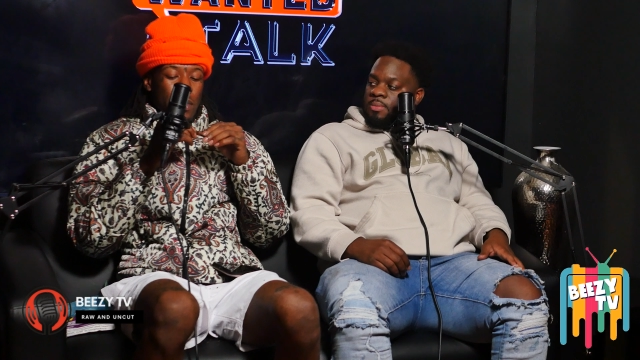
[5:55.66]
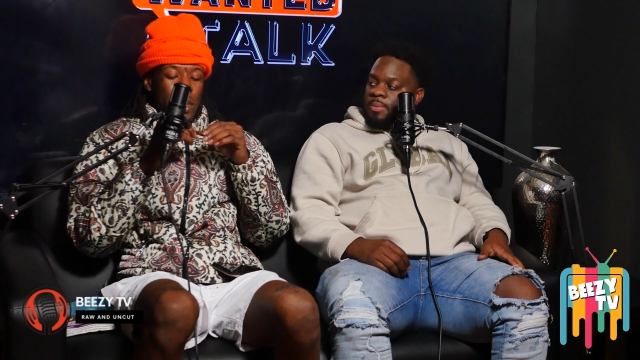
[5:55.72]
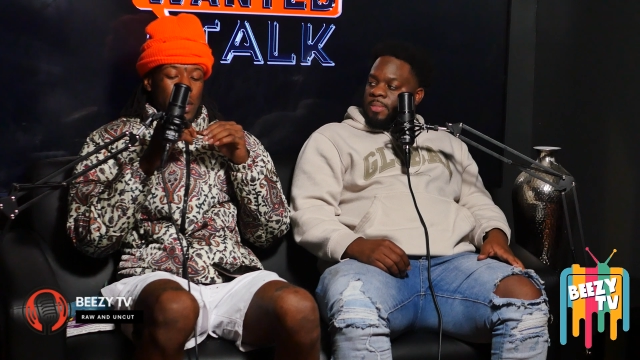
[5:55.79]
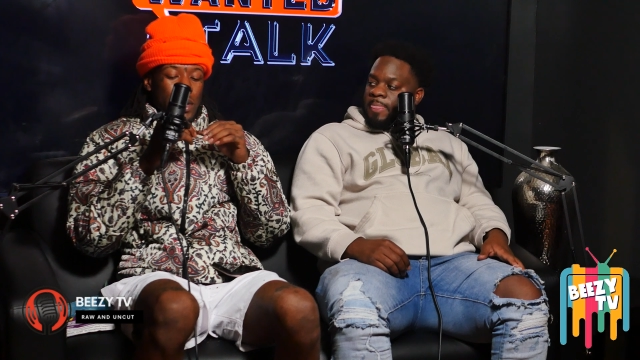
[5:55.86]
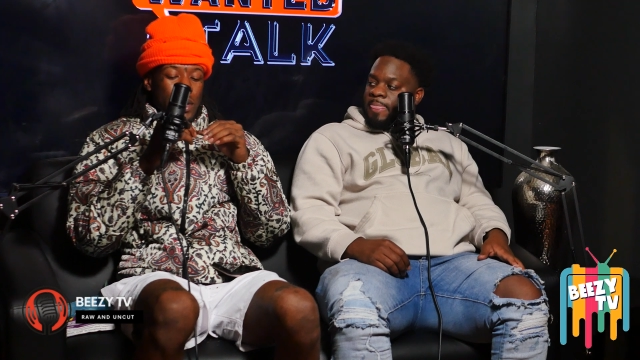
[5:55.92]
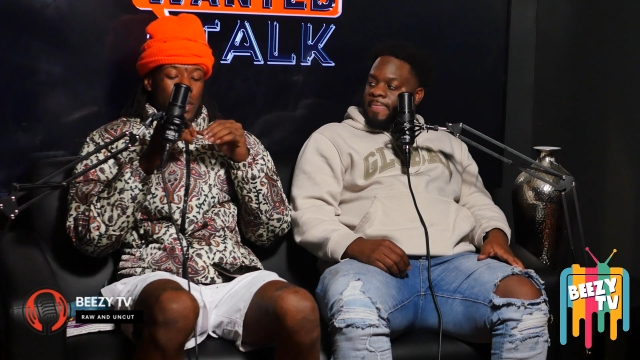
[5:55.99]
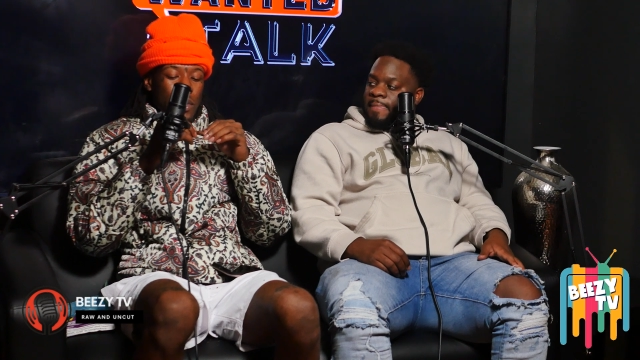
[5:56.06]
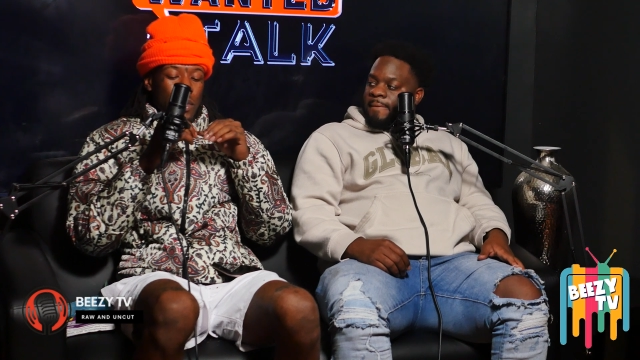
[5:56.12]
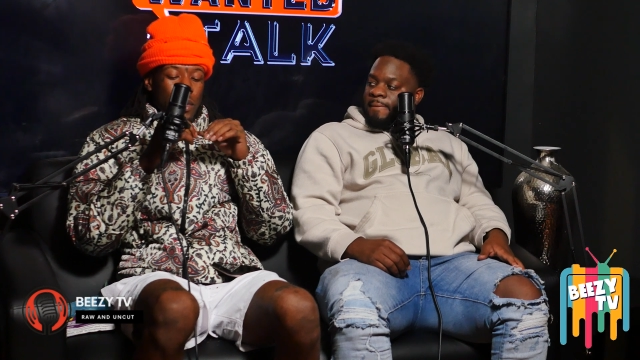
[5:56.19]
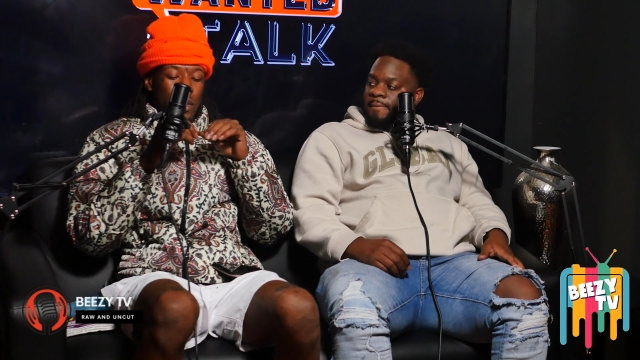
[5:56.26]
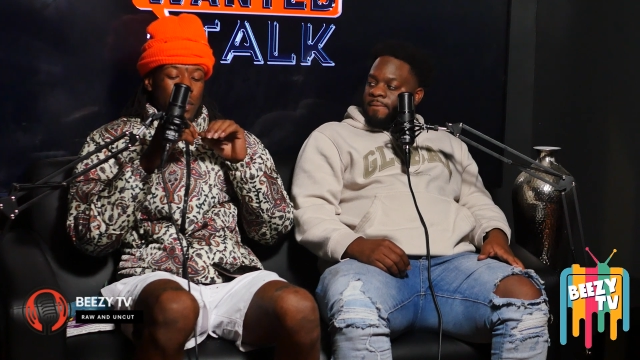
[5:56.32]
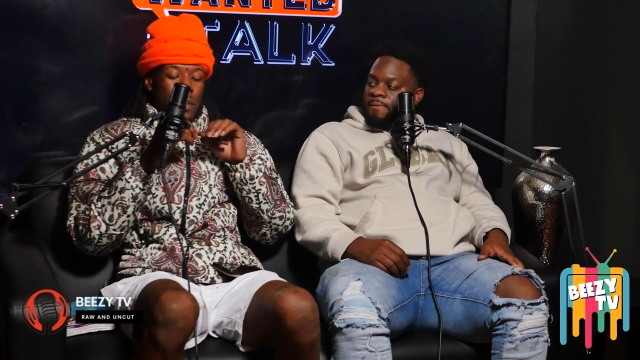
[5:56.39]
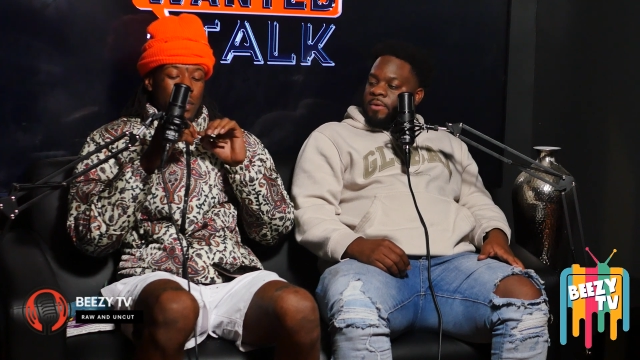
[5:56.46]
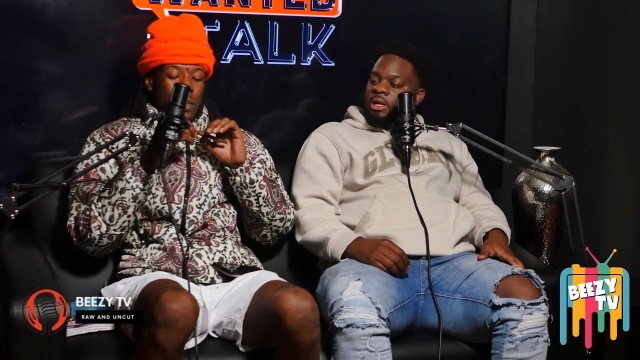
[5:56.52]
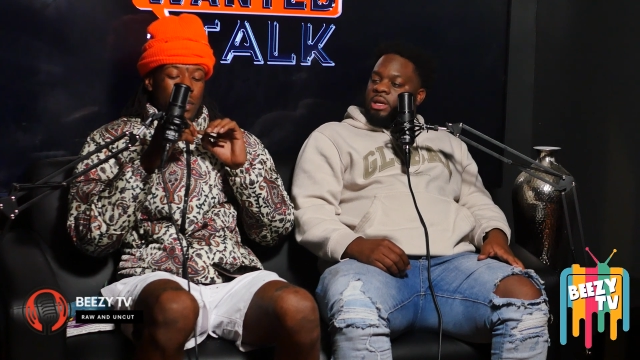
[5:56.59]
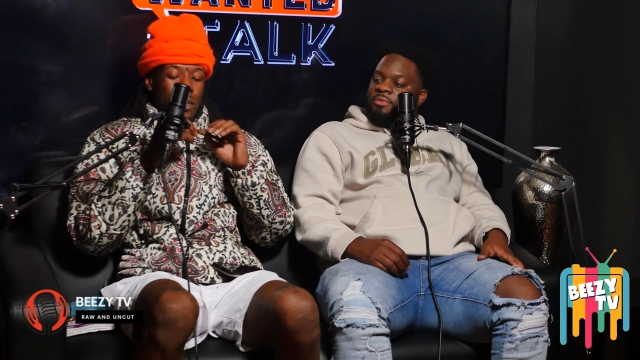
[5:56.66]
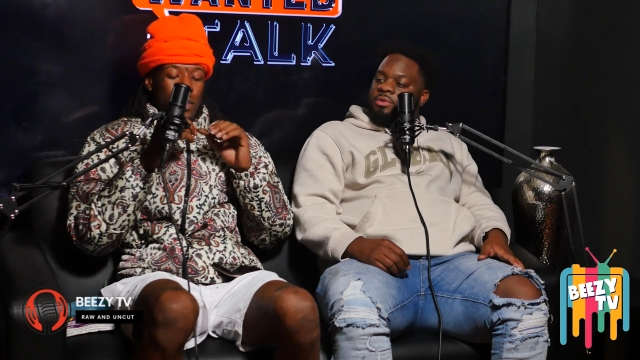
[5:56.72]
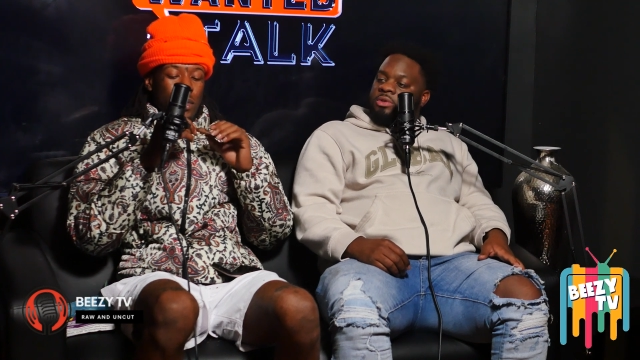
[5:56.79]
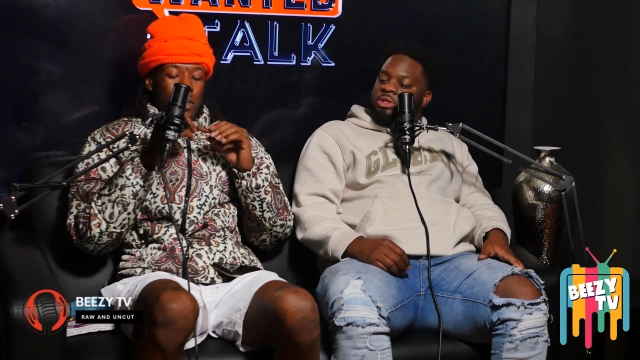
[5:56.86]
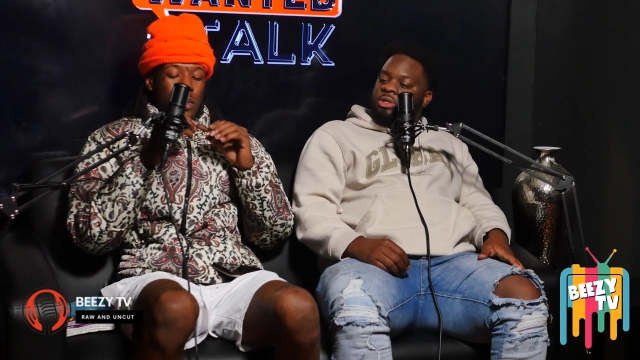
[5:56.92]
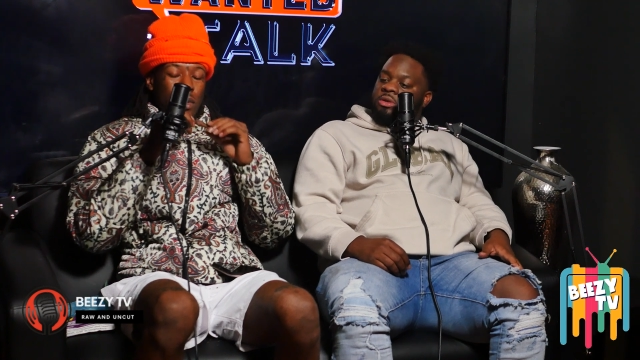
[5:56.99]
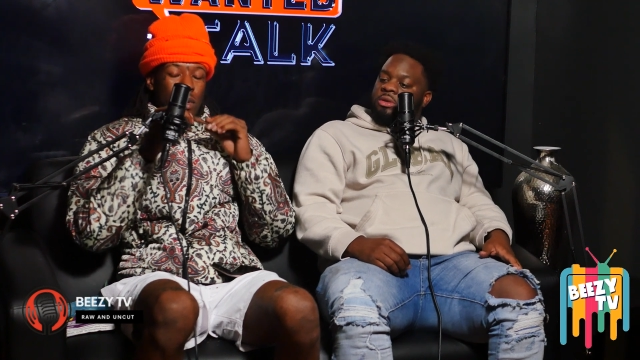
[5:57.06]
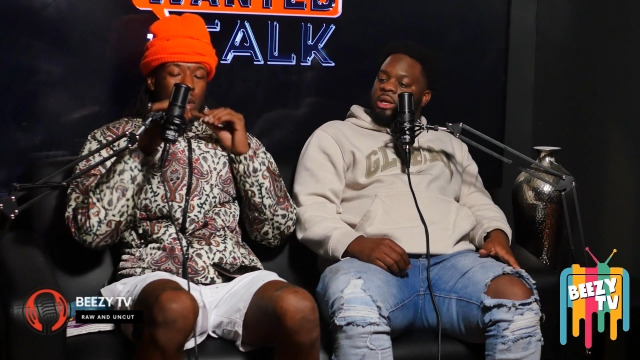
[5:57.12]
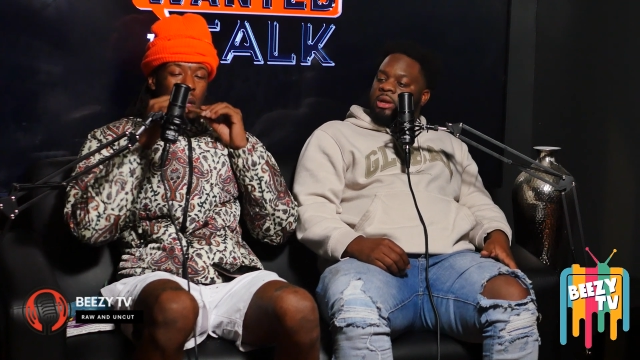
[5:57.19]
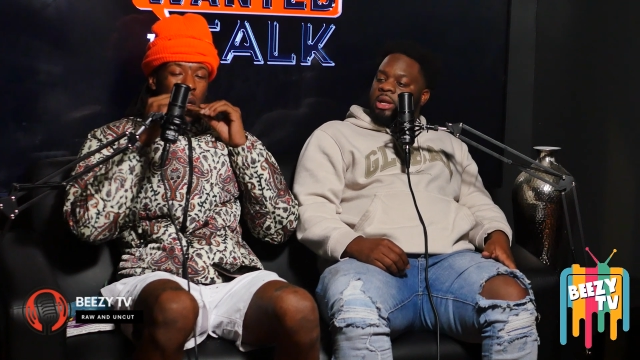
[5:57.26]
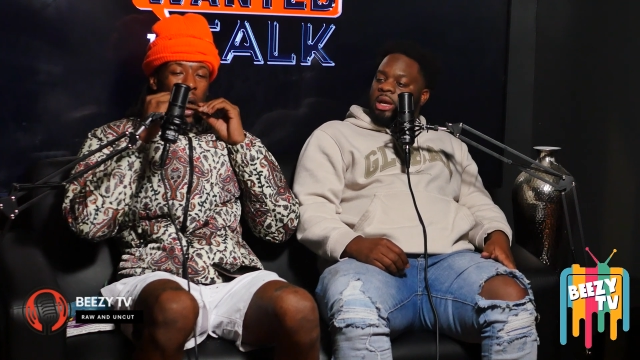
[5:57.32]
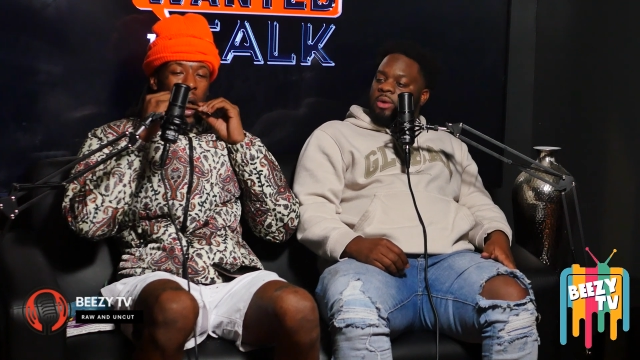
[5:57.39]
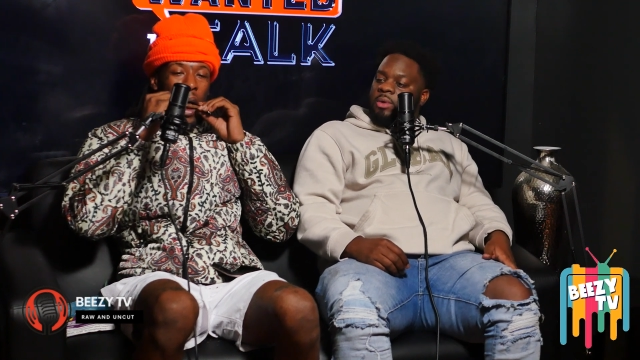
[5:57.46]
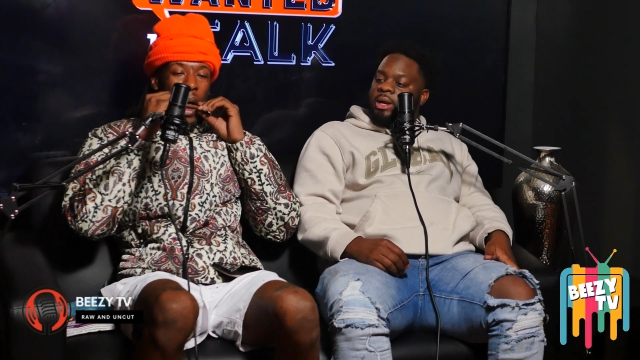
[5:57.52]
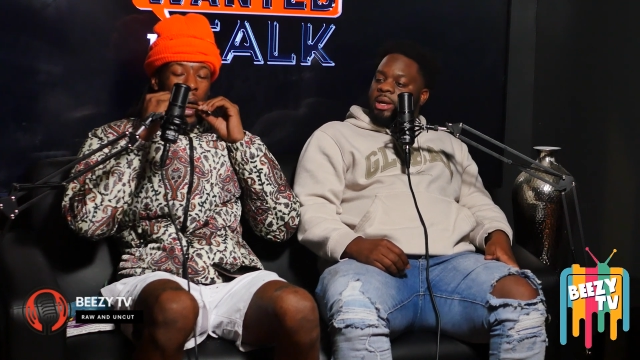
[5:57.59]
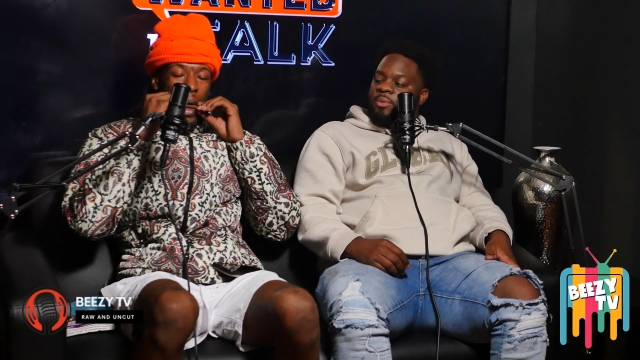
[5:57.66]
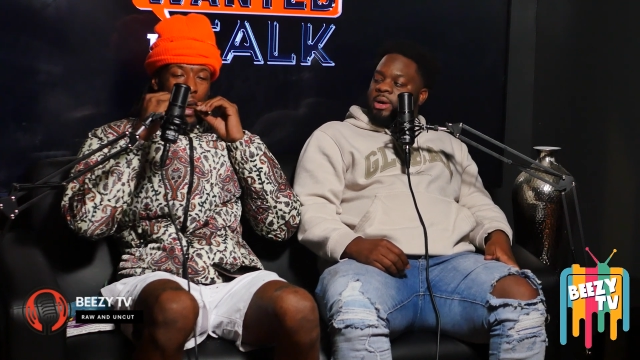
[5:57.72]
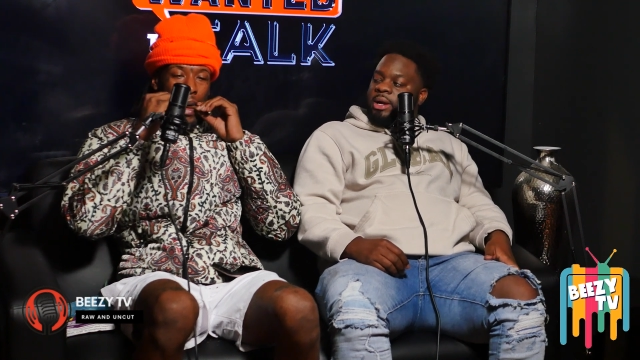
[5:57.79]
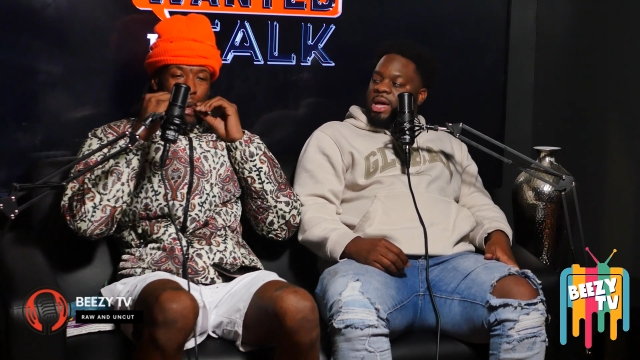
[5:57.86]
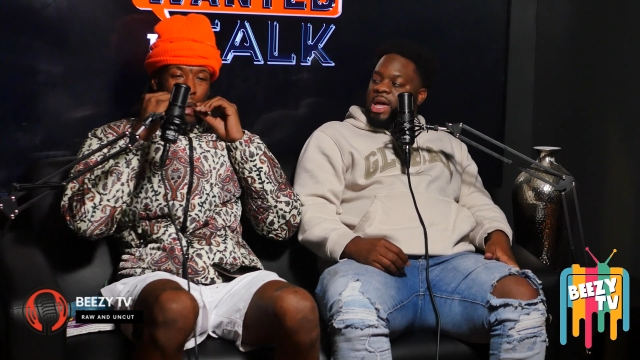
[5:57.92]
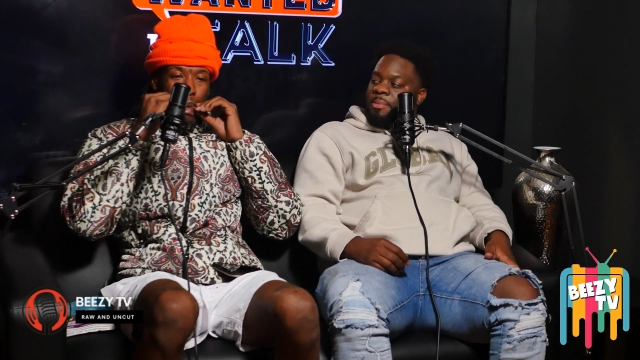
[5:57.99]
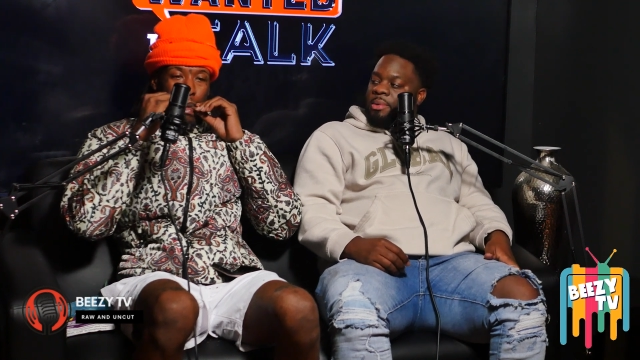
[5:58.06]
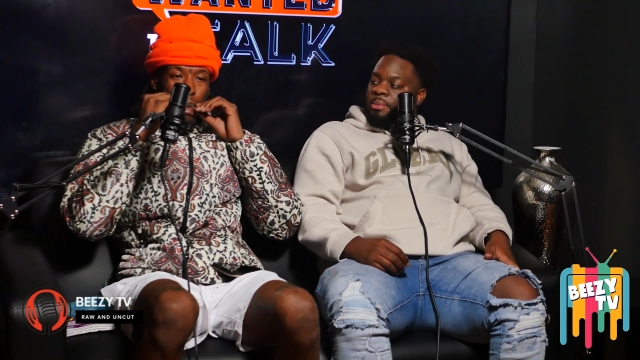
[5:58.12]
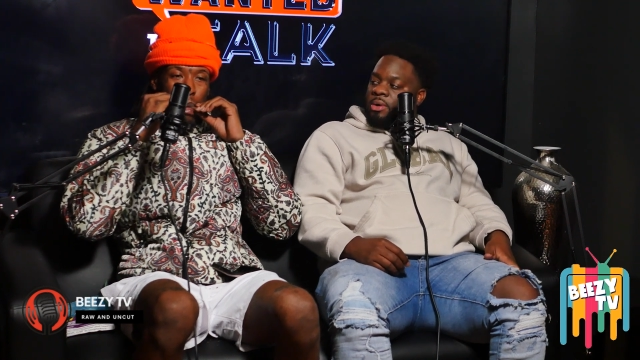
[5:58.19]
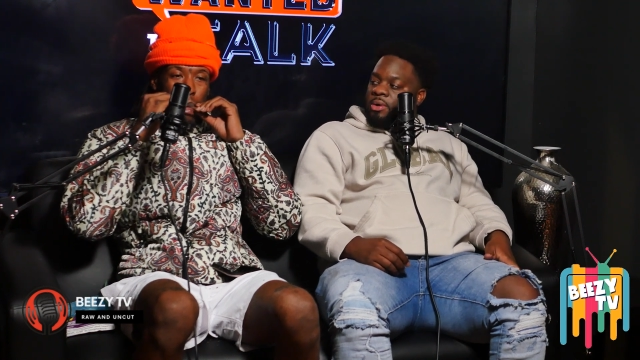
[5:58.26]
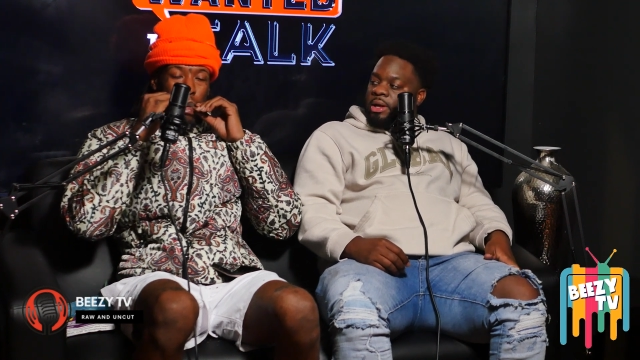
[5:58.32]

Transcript: my Instagram. Yeah, for sure. Now, like, what what happened, bro?